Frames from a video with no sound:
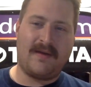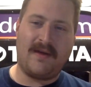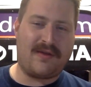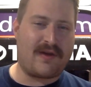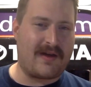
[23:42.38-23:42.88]

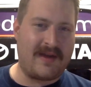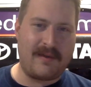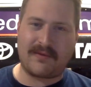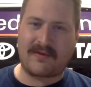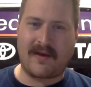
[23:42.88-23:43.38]
you thought he
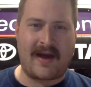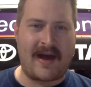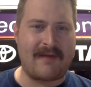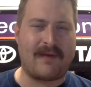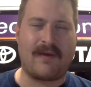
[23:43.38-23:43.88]
was going to
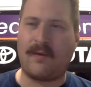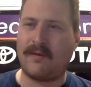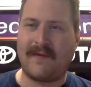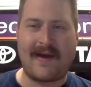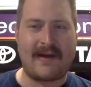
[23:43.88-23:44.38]
have an
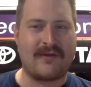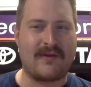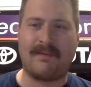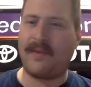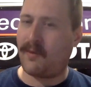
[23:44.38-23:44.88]

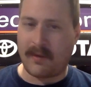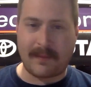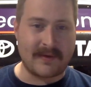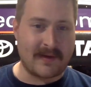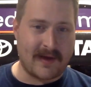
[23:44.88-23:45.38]
old-fashioned
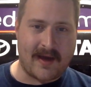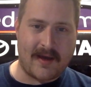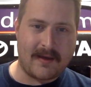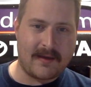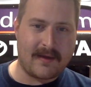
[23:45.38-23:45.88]
butt-whooping today.
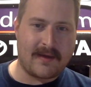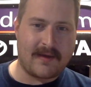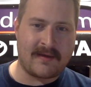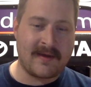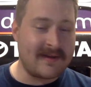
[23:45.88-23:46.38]

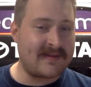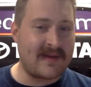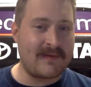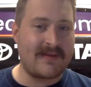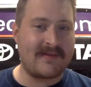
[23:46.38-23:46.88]
Led
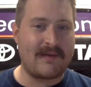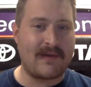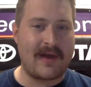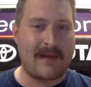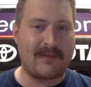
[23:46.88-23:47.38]

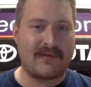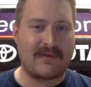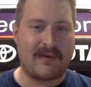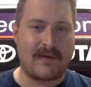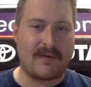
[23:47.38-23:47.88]
77 laps to
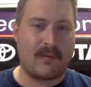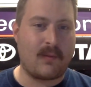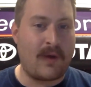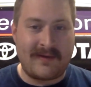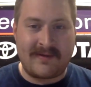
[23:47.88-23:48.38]
start,
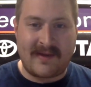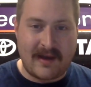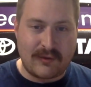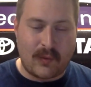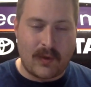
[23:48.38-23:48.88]
won
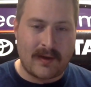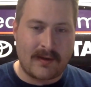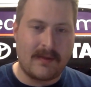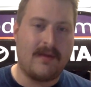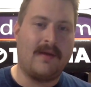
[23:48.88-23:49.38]
stage
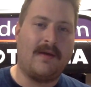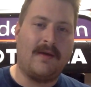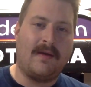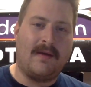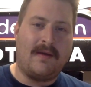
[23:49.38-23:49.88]
1,
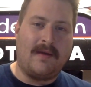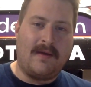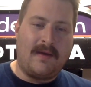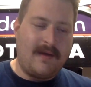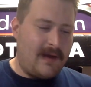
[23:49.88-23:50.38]

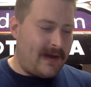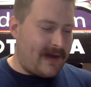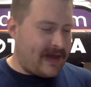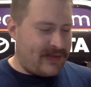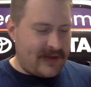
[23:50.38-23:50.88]

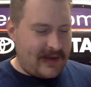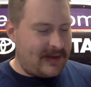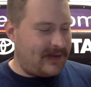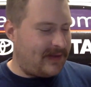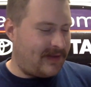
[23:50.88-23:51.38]
and
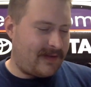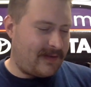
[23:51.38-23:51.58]
then,